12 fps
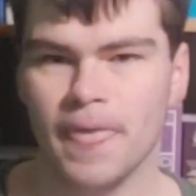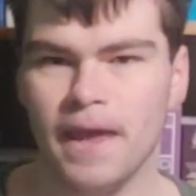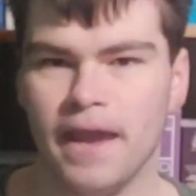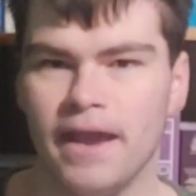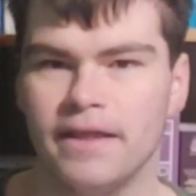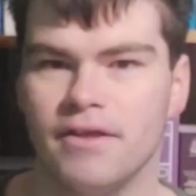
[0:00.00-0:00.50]

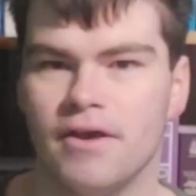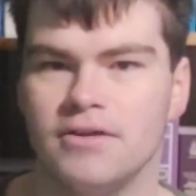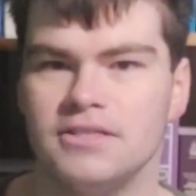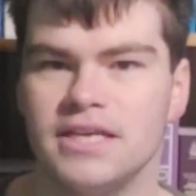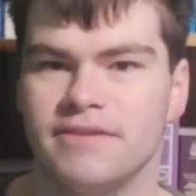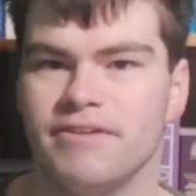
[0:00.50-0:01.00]
And The
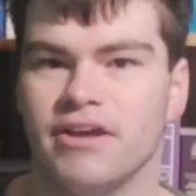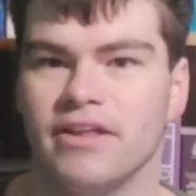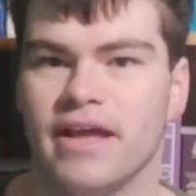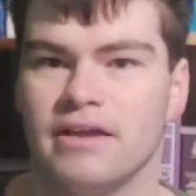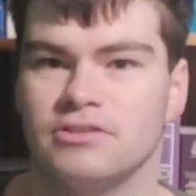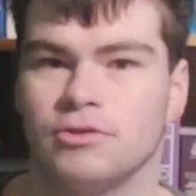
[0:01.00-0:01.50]
Haunting of Hill
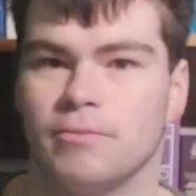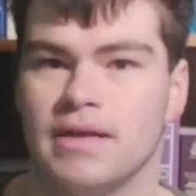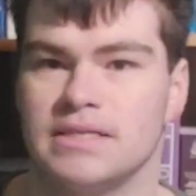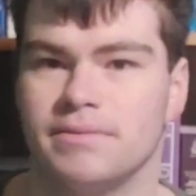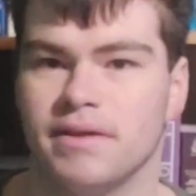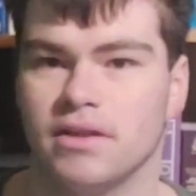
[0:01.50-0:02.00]
House
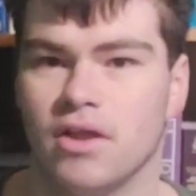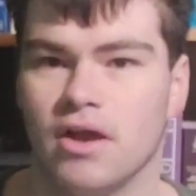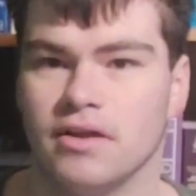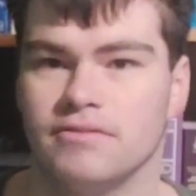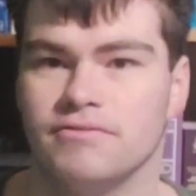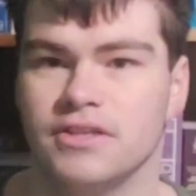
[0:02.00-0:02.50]
reminds me a lot
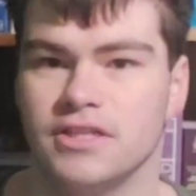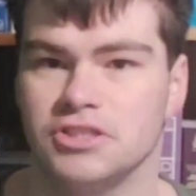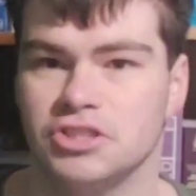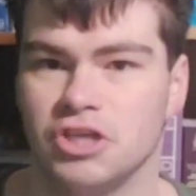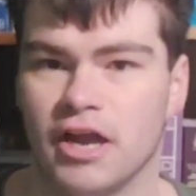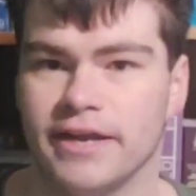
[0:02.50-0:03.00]
of The
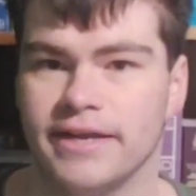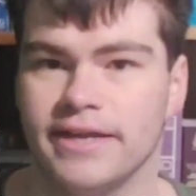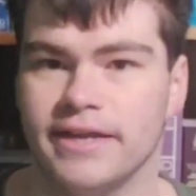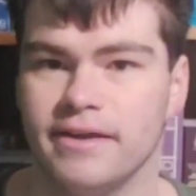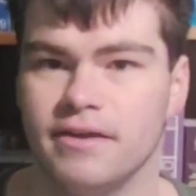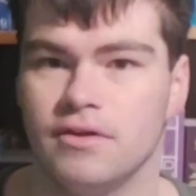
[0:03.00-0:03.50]

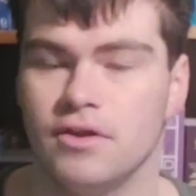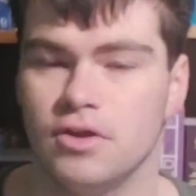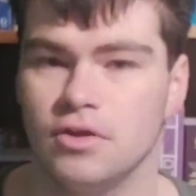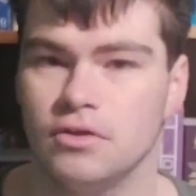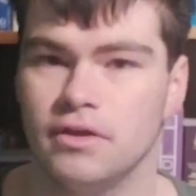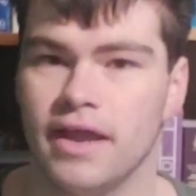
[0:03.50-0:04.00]
Shining,
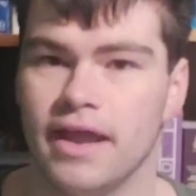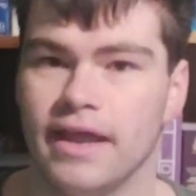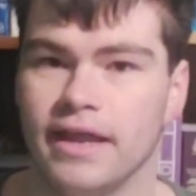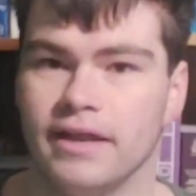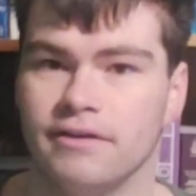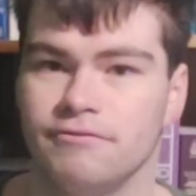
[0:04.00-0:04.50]

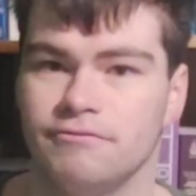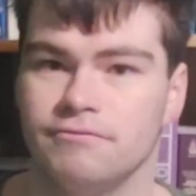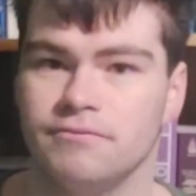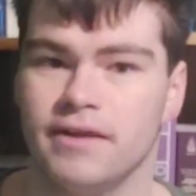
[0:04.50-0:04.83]
and